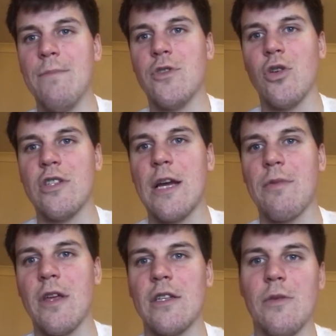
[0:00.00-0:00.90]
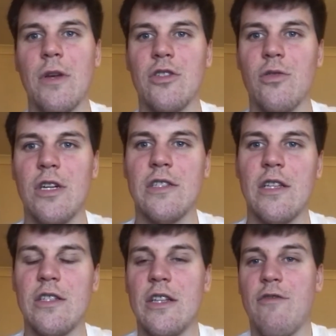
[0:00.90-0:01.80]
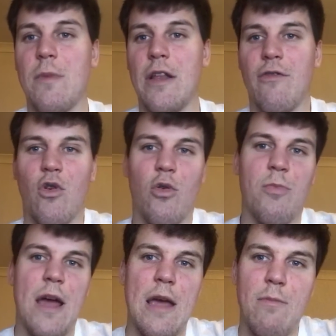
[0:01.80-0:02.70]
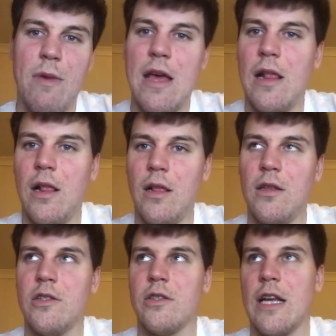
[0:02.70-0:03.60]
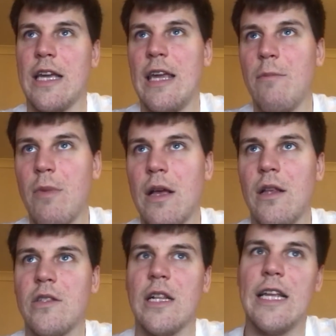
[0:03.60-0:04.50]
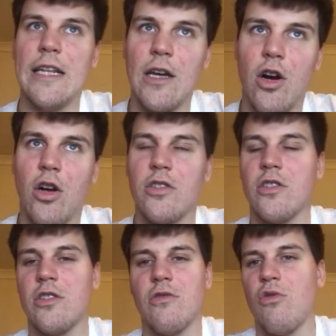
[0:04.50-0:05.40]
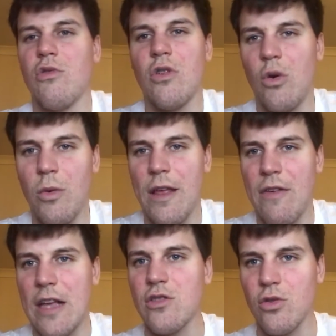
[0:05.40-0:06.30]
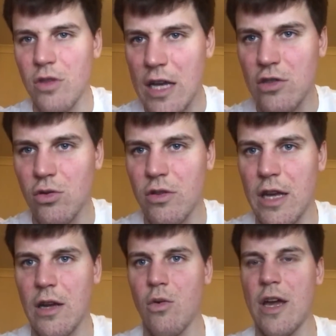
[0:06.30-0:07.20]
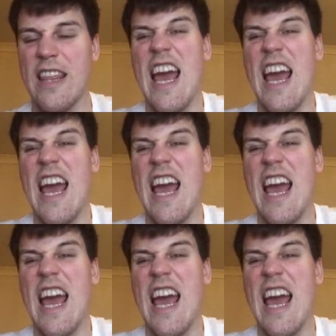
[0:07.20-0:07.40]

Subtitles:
So the type of thing you make sure is that there's enough money for paying bills, like heating bills, cleaning costs, or whatever, that sort of thing, okay?